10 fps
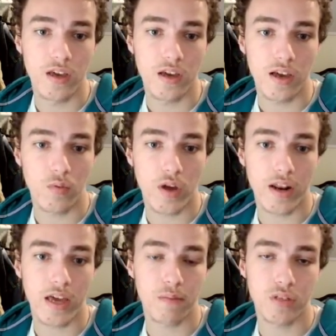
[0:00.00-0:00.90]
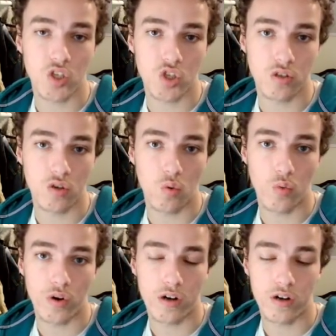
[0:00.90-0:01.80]
and we're going to get a position
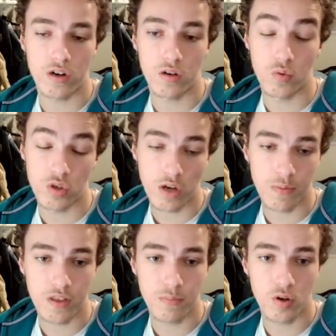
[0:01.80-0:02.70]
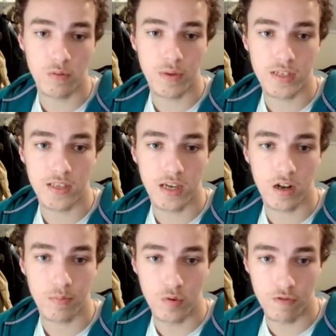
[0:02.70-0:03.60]
where we checkmate the opponent because they
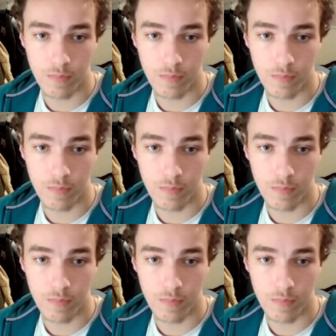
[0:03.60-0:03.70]
cannot move